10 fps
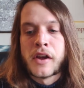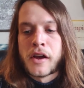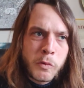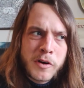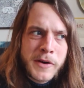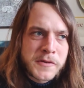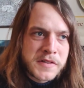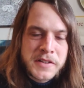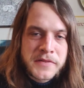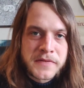But what about
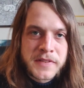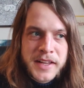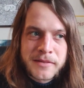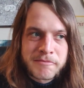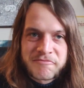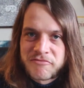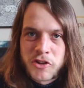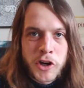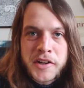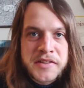stuff that
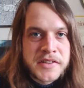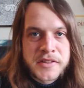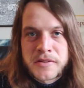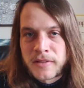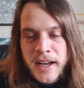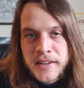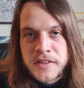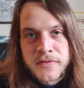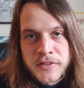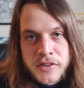causes lots
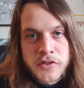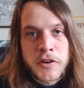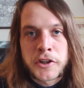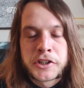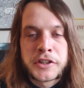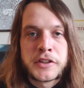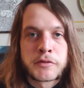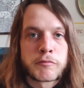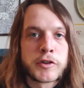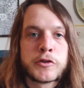of destruction
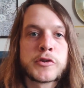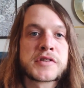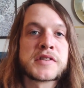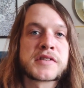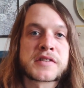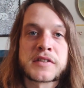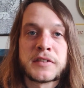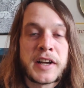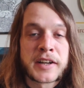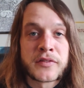and reduces a
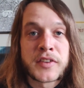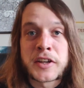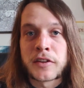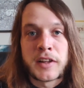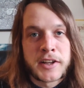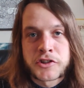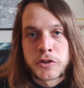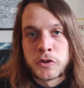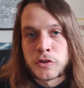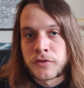lot of
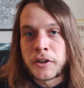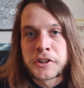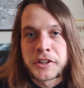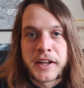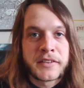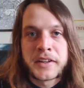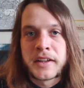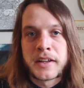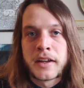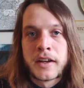ecological
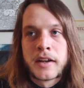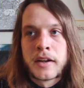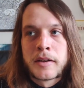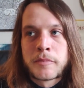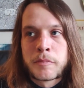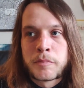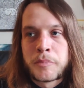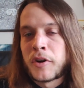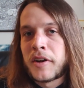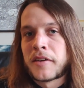functionality,
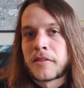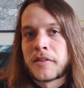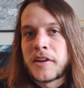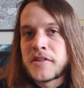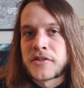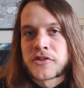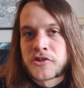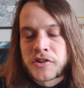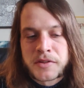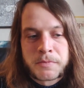but is
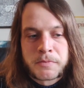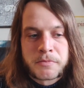just